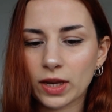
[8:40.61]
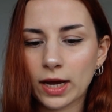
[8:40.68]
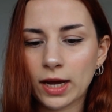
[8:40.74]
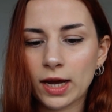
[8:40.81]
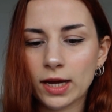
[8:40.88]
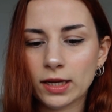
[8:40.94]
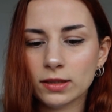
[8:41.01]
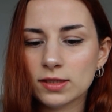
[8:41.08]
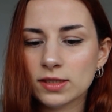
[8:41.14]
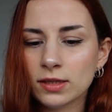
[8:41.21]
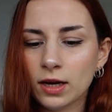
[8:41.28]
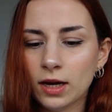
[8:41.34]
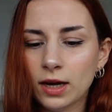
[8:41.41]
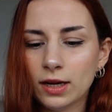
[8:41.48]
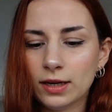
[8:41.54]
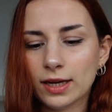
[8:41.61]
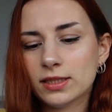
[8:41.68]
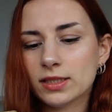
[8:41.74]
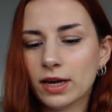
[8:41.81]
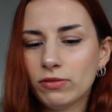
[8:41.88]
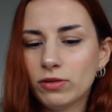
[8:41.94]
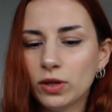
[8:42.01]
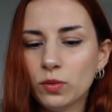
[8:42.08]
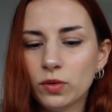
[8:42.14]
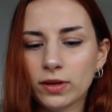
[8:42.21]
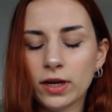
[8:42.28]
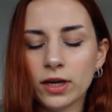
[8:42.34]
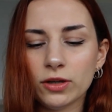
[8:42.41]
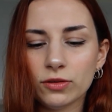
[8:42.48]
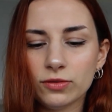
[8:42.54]
And that's definitely with
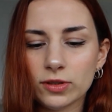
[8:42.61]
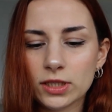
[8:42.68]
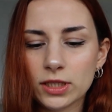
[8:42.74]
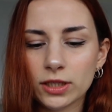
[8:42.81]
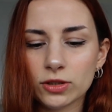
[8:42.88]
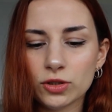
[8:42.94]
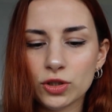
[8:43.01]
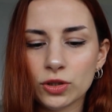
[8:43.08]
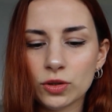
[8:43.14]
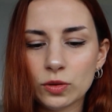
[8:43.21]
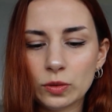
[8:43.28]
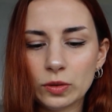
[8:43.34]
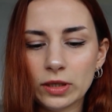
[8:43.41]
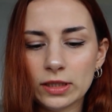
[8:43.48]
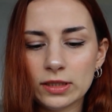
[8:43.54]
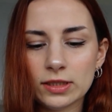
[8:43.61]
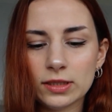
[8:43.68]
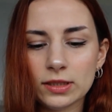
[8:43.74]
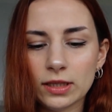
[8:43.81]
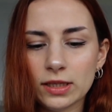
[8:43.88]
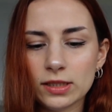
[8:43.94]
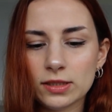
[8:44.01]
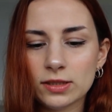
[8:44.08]
the Hierophant here too. It's